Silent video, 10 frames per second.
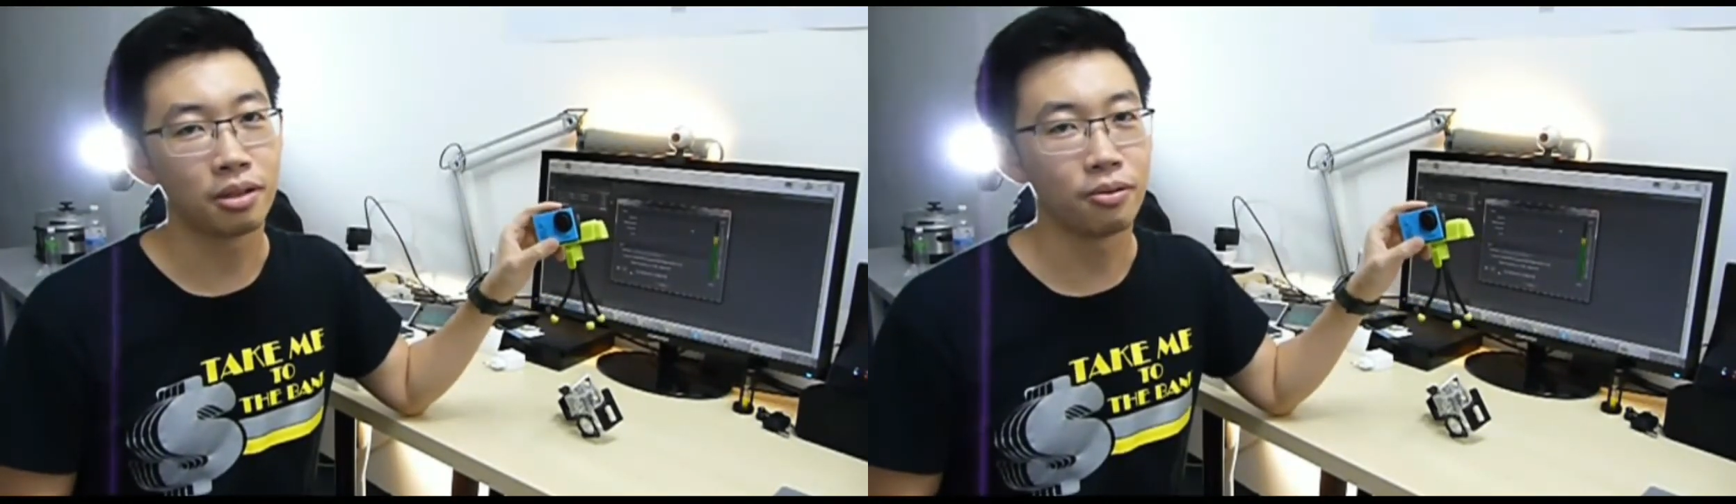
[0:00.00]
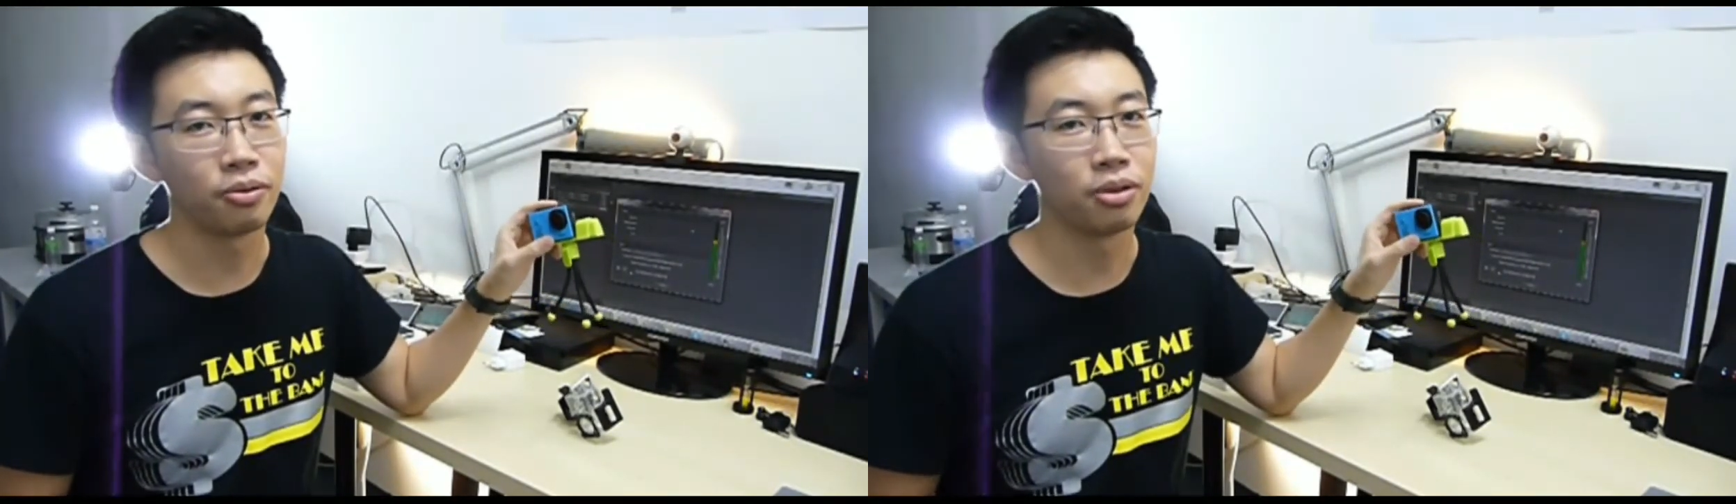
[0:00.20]

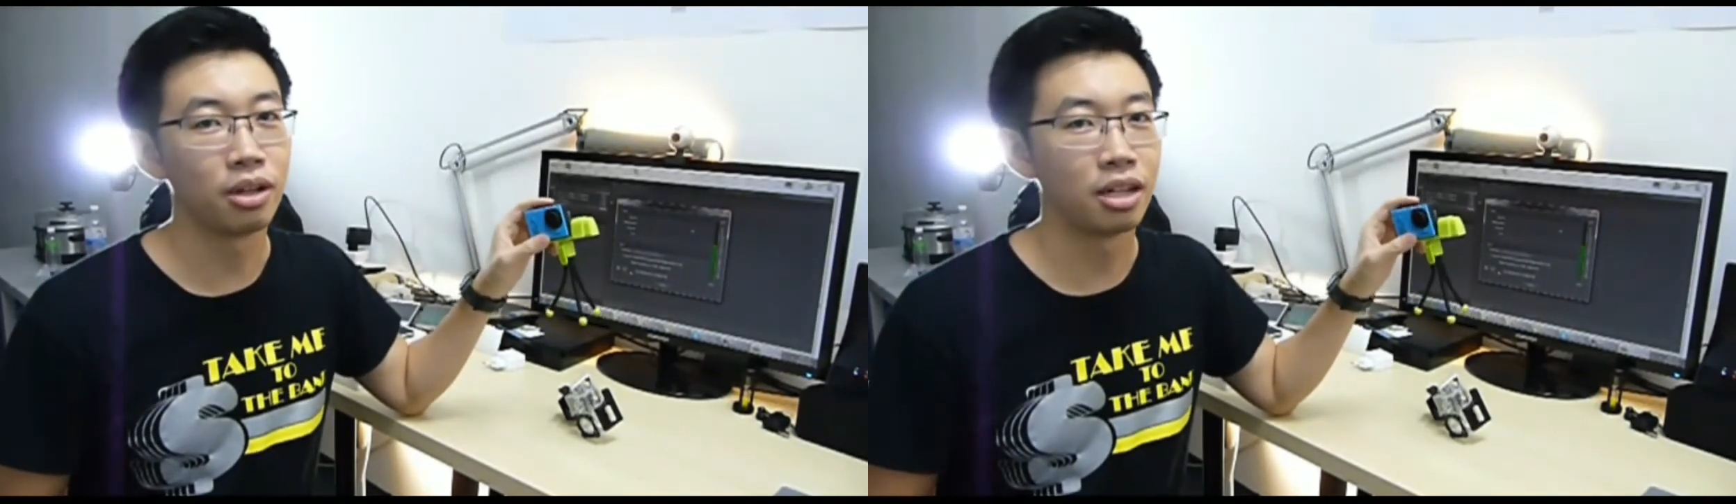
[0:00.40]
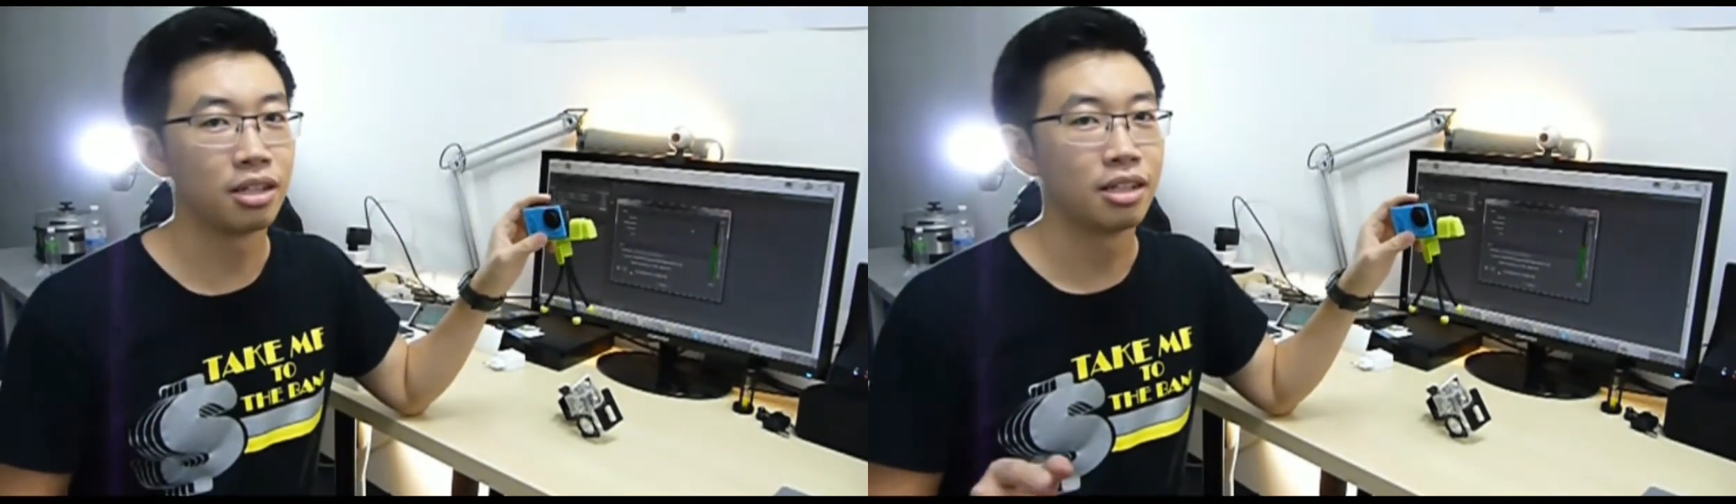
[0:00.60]
If
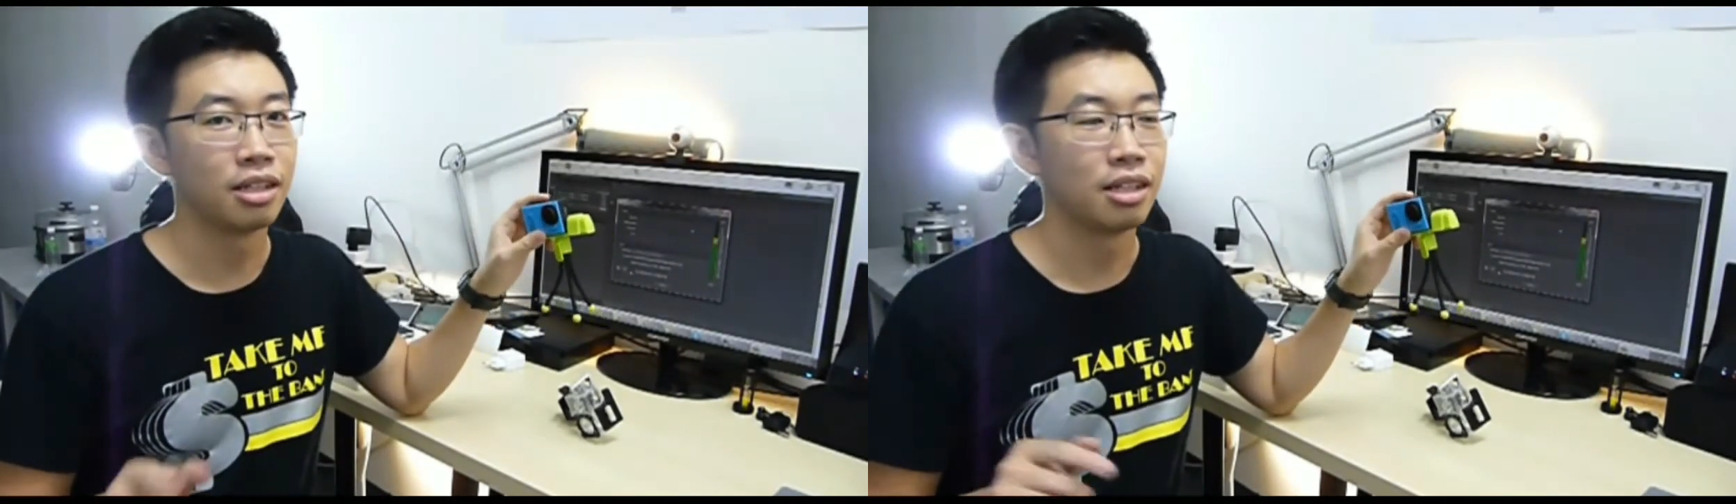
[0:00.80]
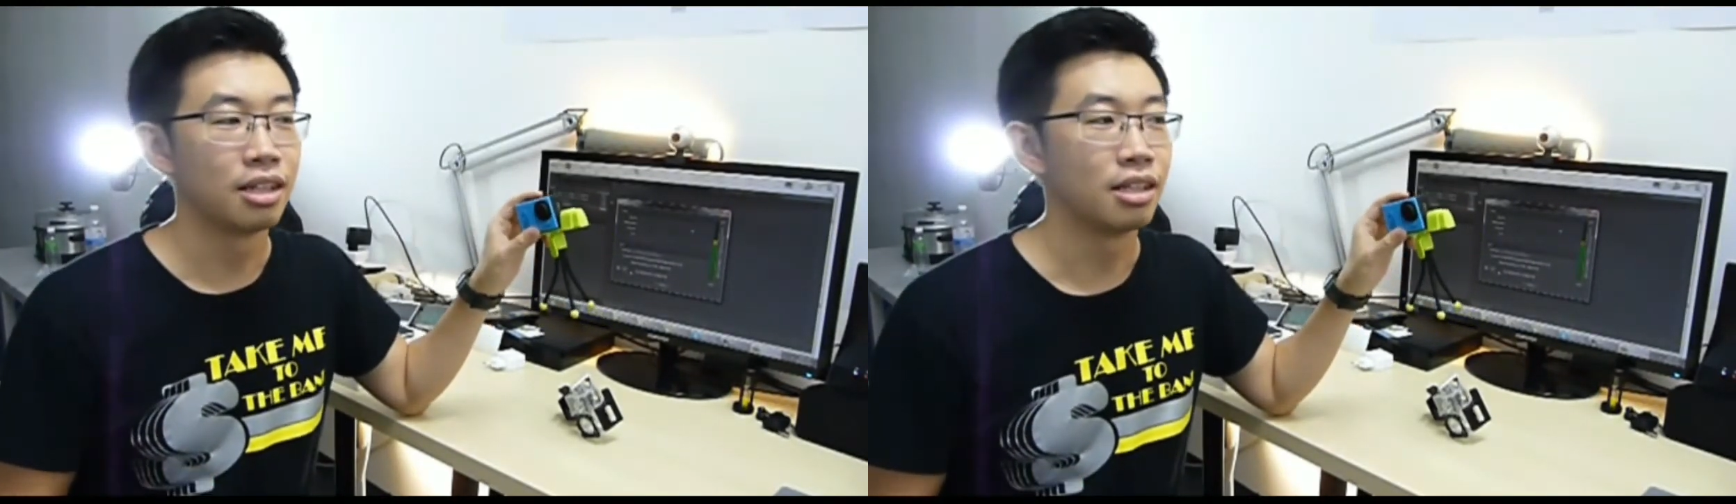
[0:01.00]
you're
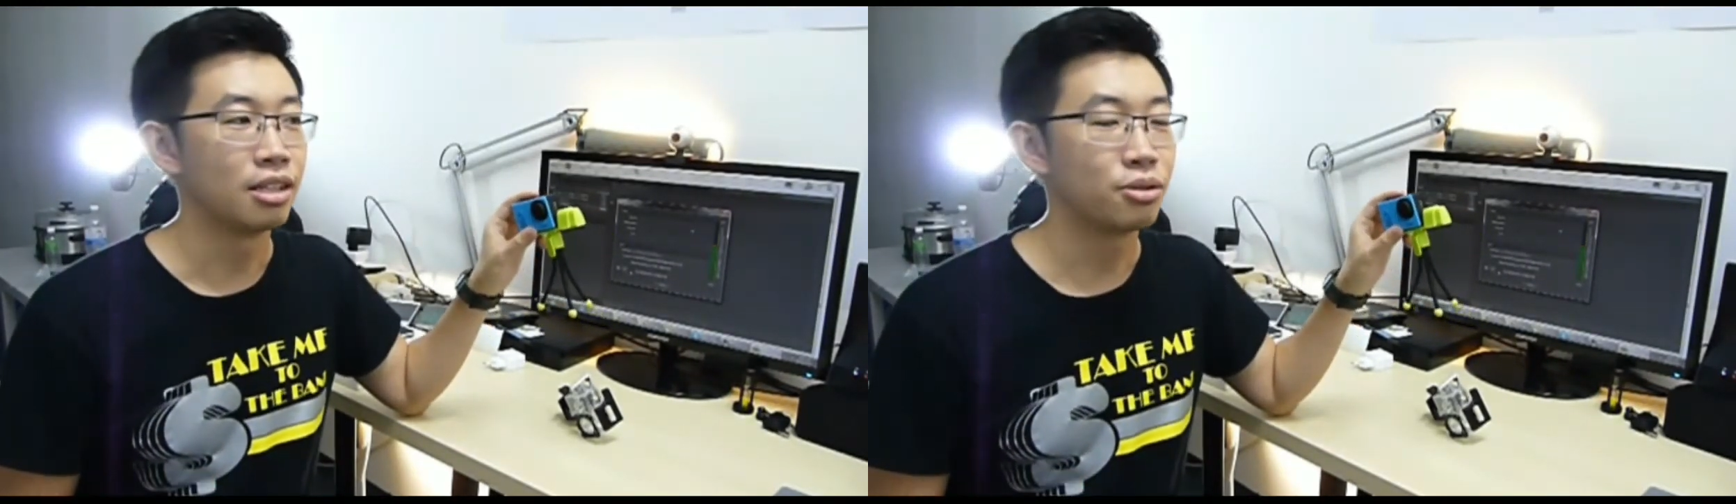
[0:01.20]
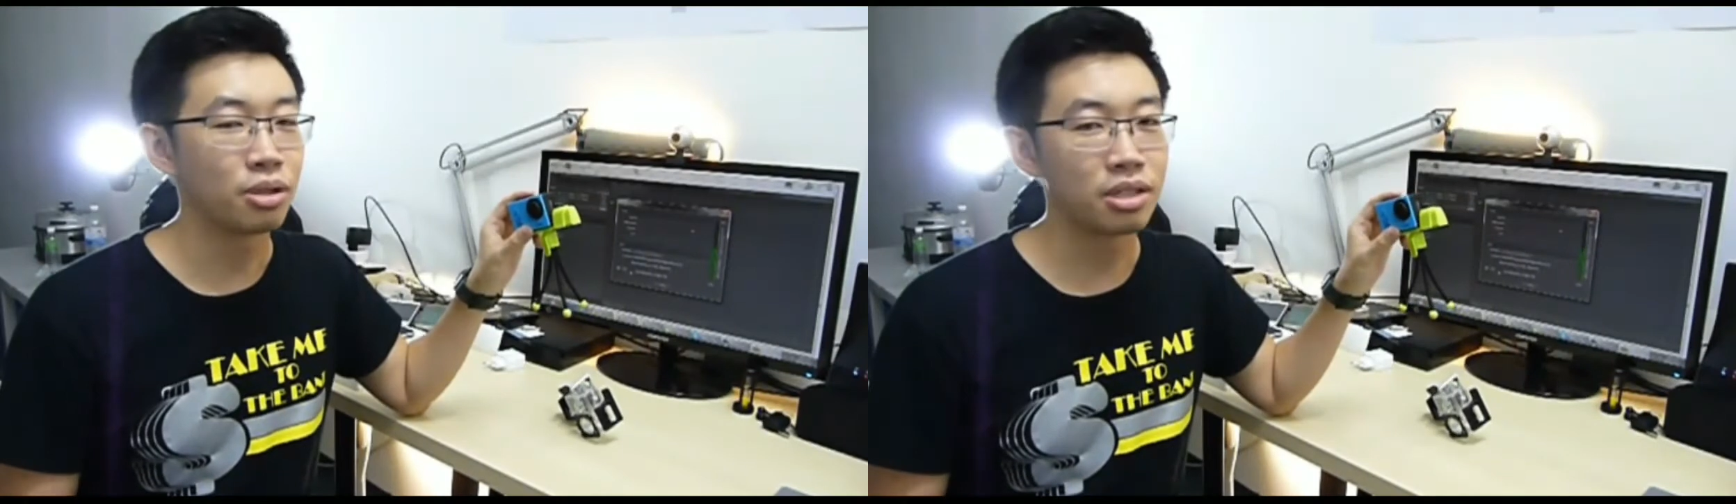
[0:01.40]

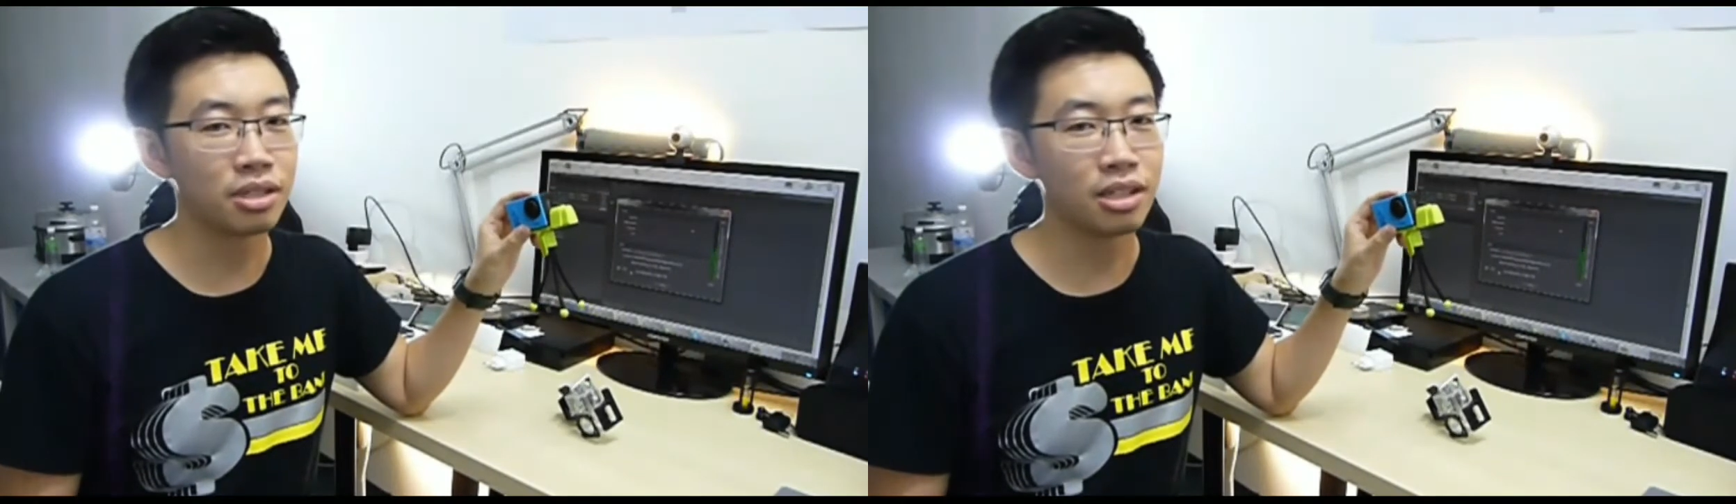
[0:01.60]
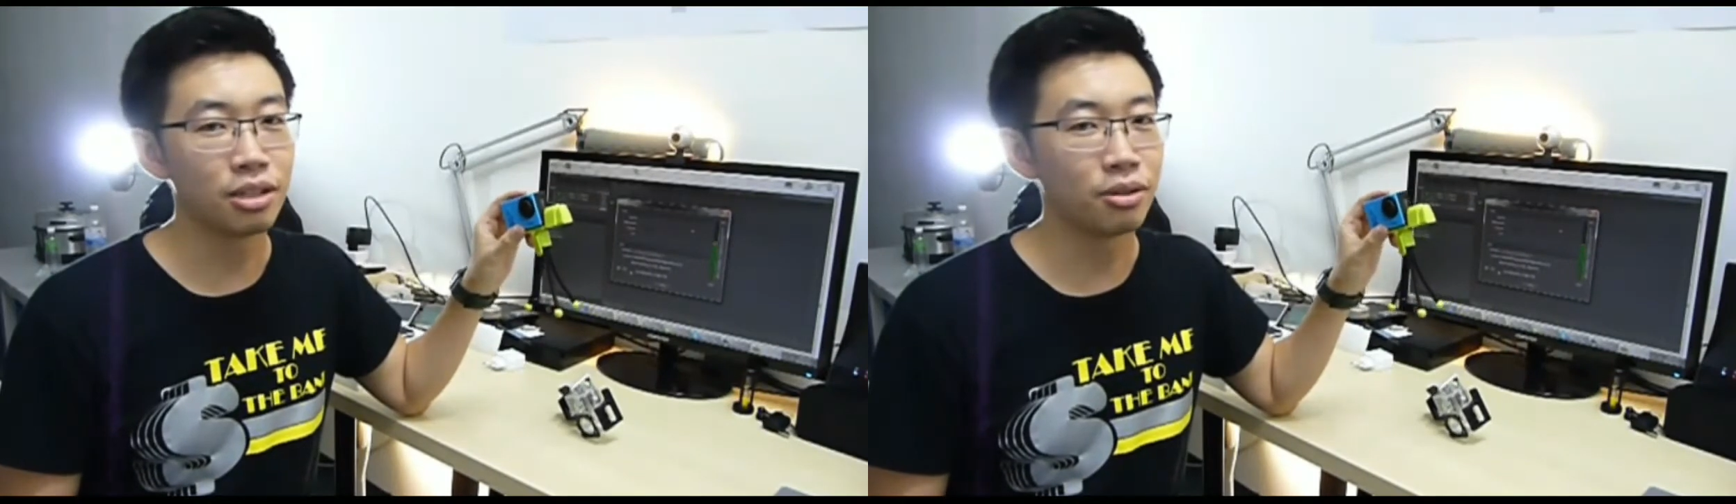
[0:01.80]
interested,